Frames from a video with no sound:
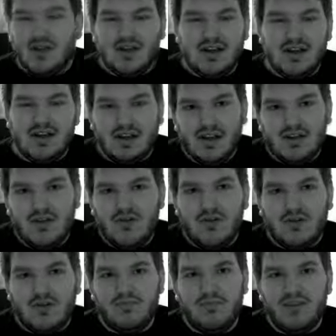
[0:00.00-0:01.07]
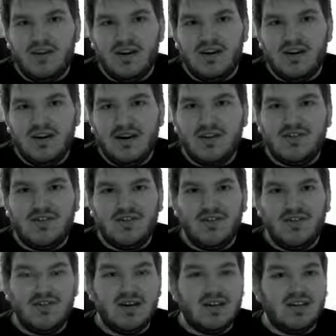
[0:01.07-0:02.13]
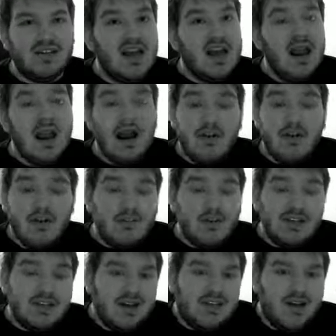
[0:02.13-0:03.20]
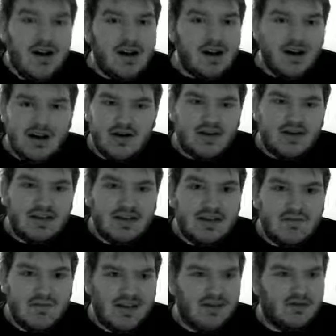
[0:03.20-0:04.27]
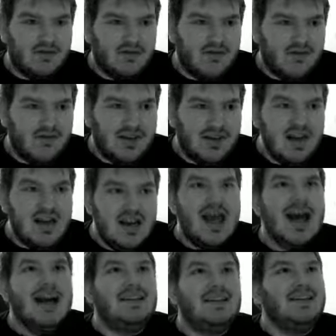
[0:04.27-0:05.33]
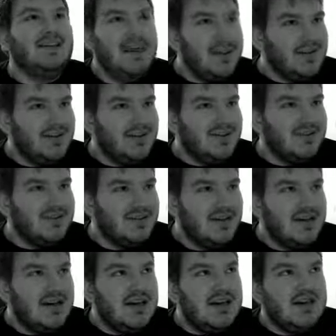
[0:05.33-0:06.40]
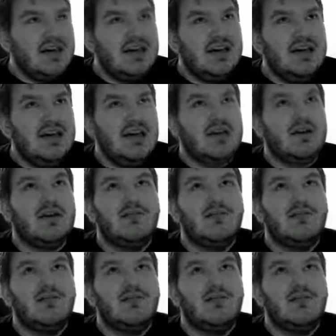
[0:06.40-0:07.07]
like that no one pointed that out sooner, because everybody's getting cracked down except Peter Lorre until he